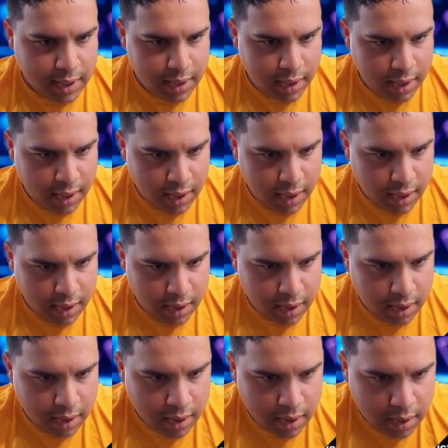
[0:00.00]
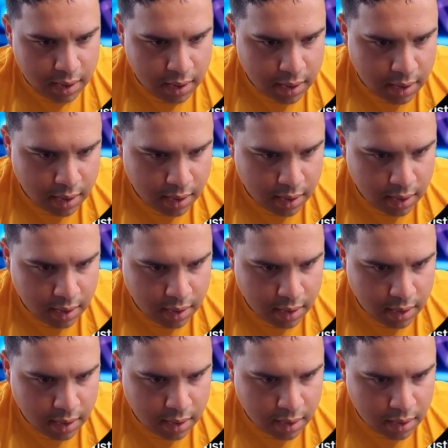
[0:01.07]

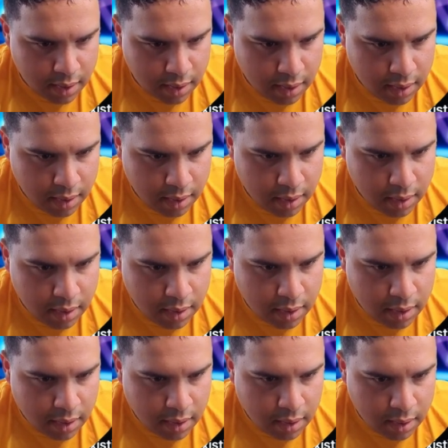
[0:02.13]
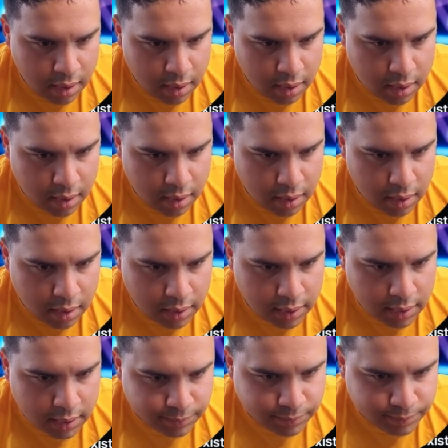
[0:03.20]

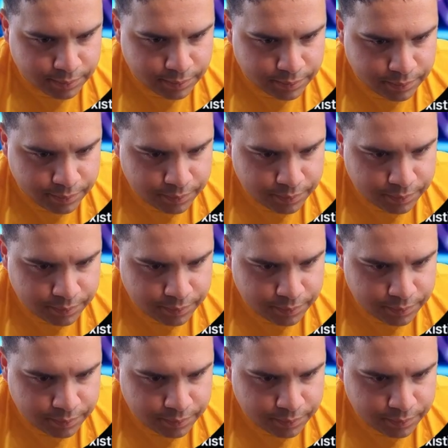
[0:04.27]
Nothing is said.